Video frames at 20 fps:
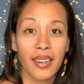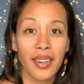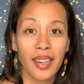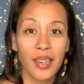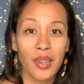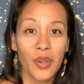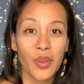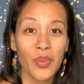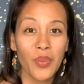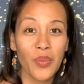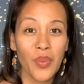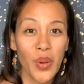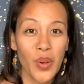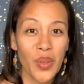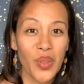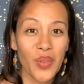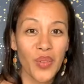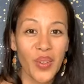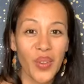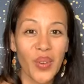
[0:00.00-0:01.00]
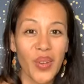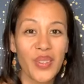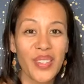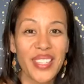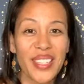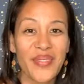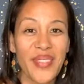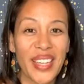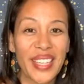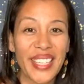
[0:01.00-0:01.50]
I know both of you. I
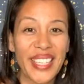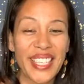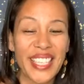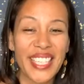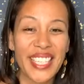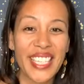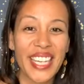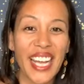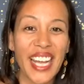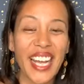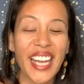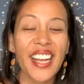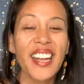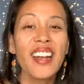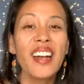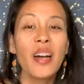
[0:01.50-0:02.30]
just met Lisa today.